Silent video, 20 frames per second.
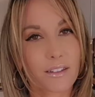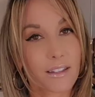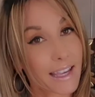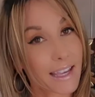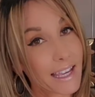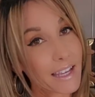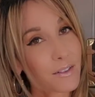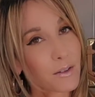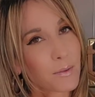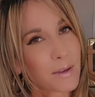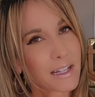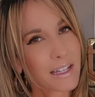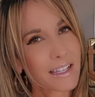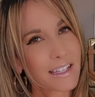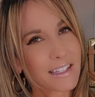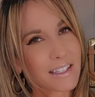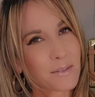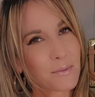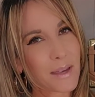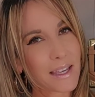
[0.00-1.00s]
Hey everybody,
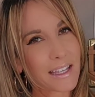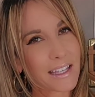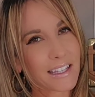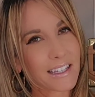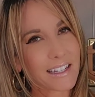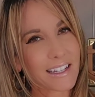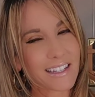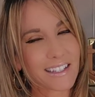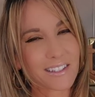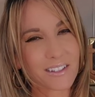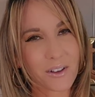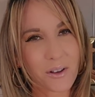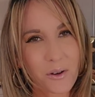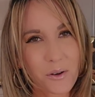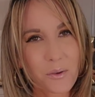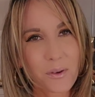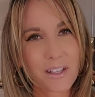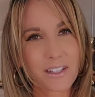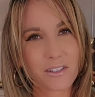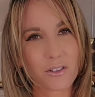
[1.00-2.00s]
it's Megan. As
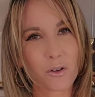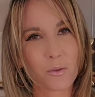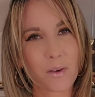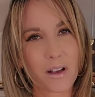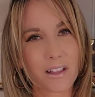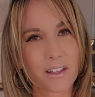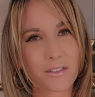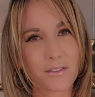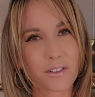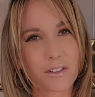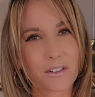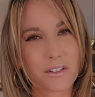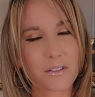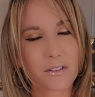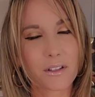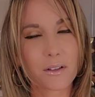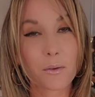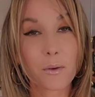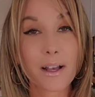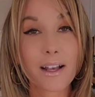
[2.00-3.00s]
always, I hope all of you are
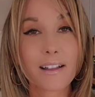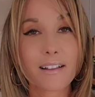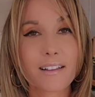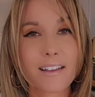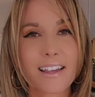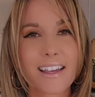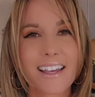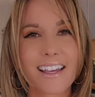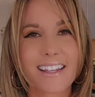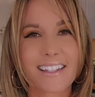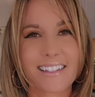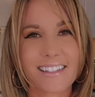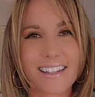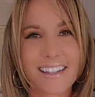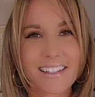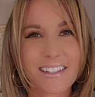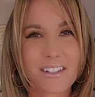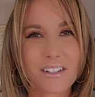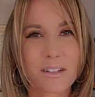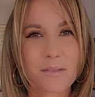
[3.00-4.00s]
doing well.
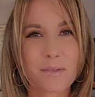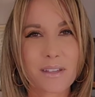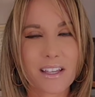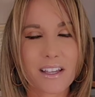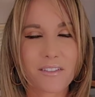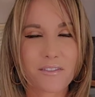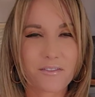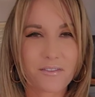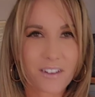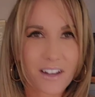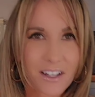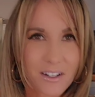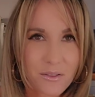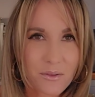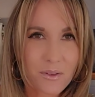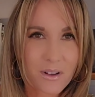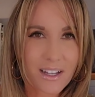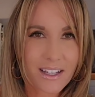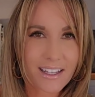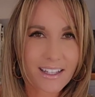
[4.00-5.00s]
Today's going to be a fun
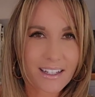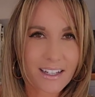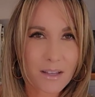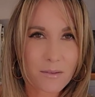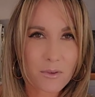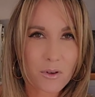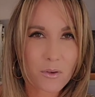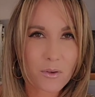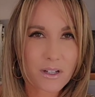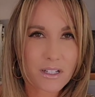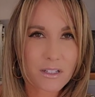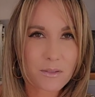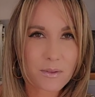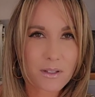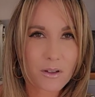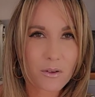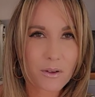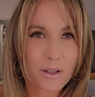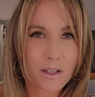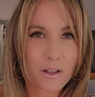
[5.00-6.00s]
one. I'm going to be
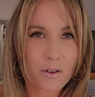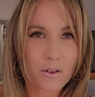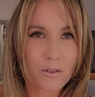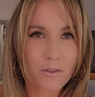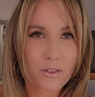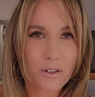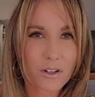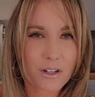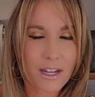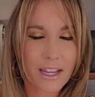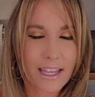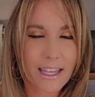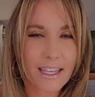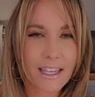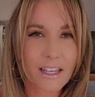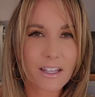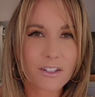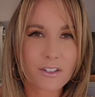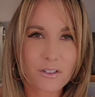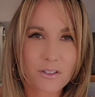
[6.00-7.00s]
going over
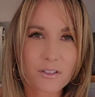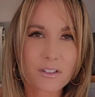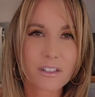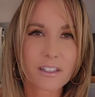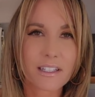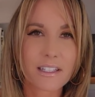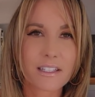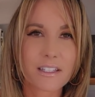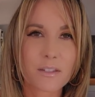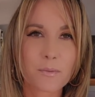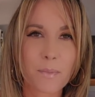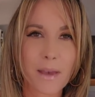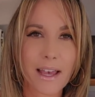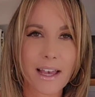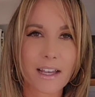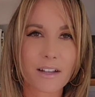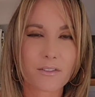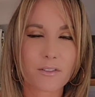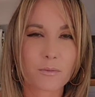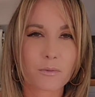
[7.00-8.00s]
a new release
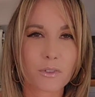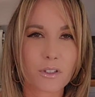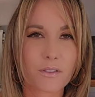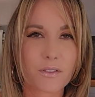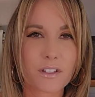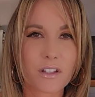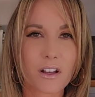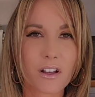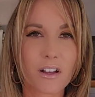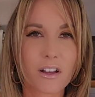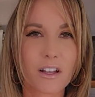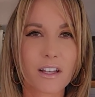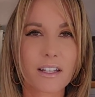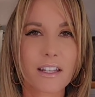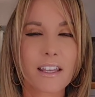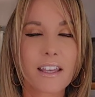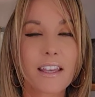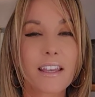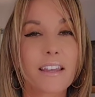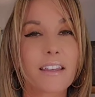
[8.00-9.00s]
bag from Louis
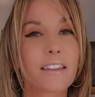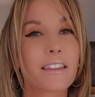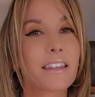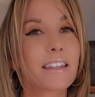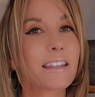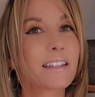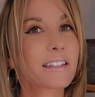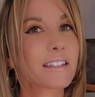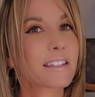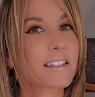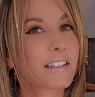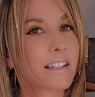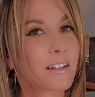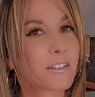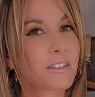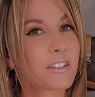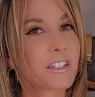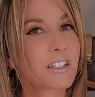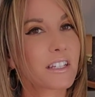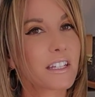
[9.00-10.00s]
Vuitton, the
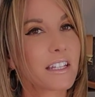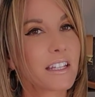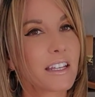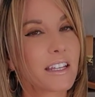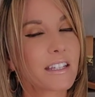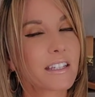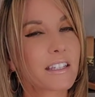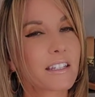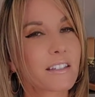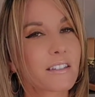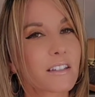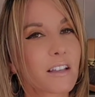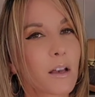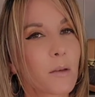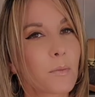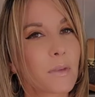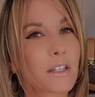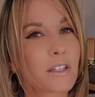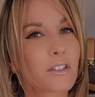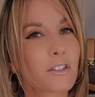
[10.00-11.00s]
Slouchy. It does
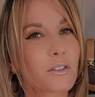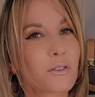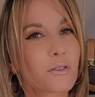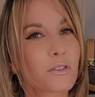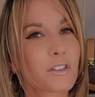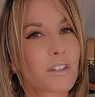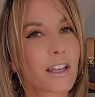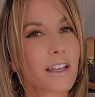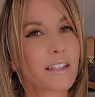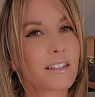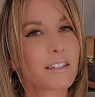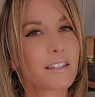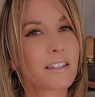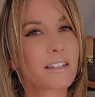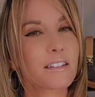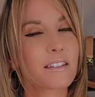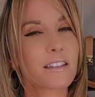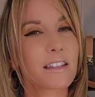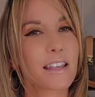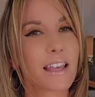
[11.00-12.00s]
come in two
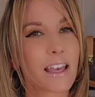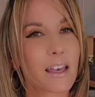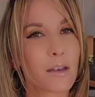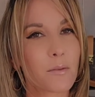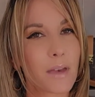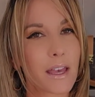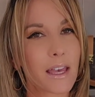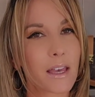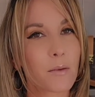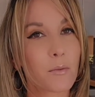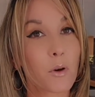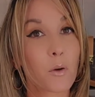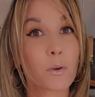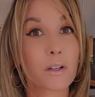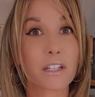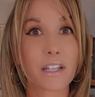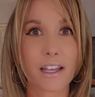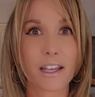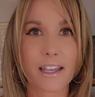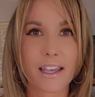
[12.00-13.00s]
sizes, the MM,
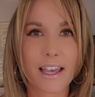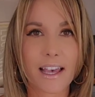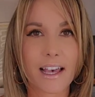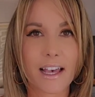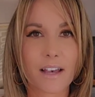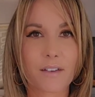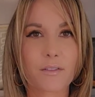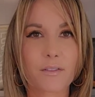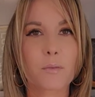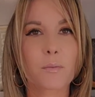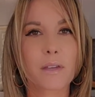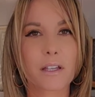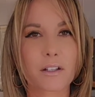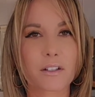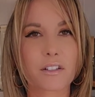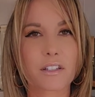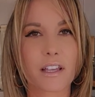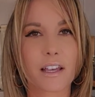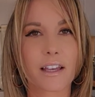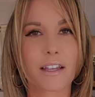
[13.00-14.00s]
which I have, the
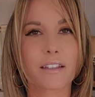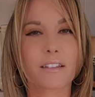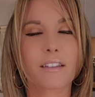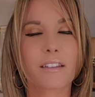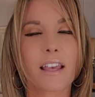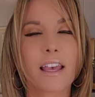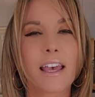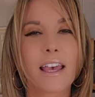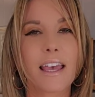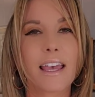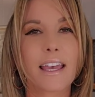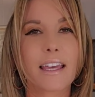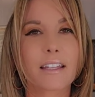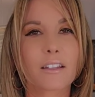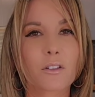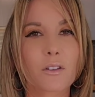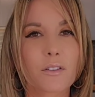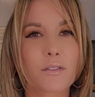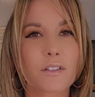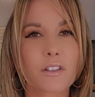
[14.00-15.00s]
bigger size, and
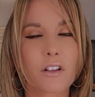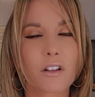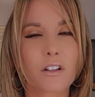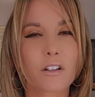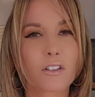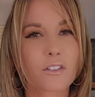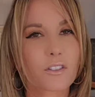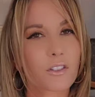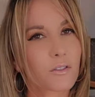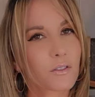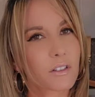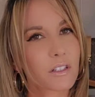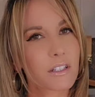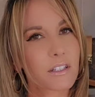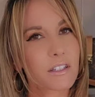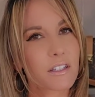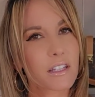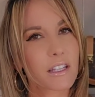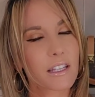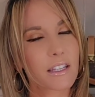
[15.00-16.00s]
Louis Vuitton also
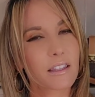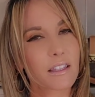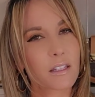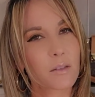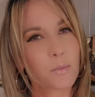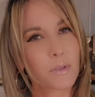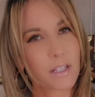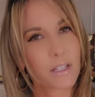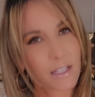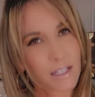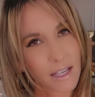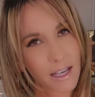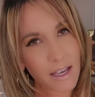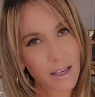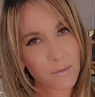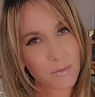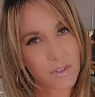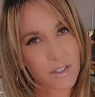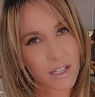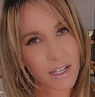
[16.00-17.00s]
released it in the
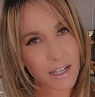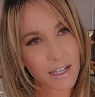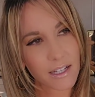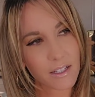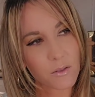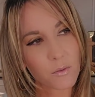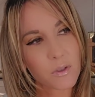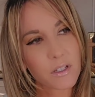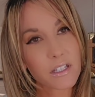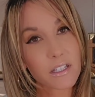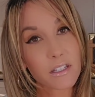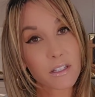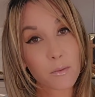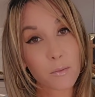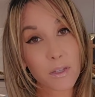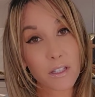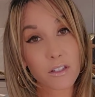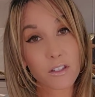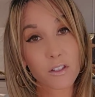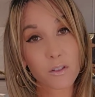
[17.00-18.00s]
PM size, which is a
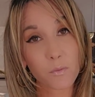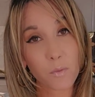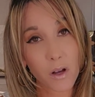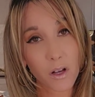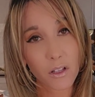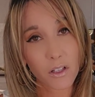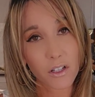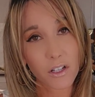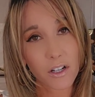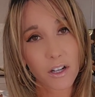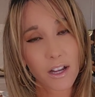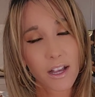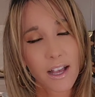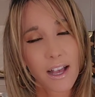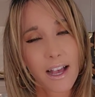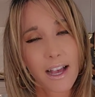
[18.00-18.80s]
bit smaller.